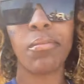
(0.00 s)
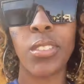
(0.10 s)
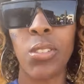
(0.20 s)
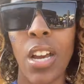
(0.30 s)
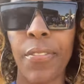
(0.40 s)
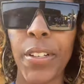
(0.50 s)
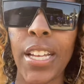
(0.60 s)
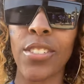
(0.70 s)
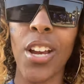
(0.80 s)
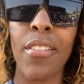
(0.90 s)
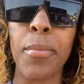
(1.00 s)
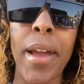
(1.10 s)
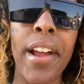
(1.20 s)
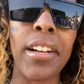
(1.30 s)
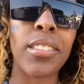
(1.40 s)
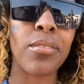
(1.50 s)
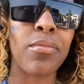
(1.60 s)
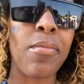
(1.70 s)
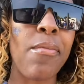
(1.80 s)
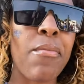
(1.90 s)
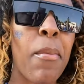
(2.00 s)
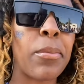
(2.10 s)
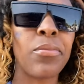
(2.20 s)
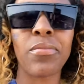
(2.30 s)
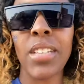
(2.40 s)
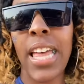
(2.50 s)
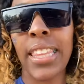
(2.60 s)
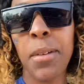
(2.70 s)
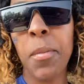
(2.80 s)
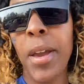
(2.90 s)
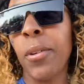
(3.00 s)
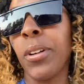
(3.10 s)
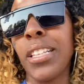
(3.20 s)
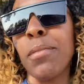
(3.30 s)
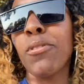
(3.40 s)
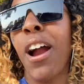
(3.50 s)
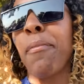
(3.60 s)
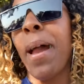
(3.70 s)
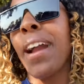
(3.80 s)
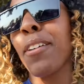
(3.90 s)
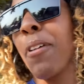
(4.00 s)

Do not feel like driving back. I think I'm gonna make one of them drive back,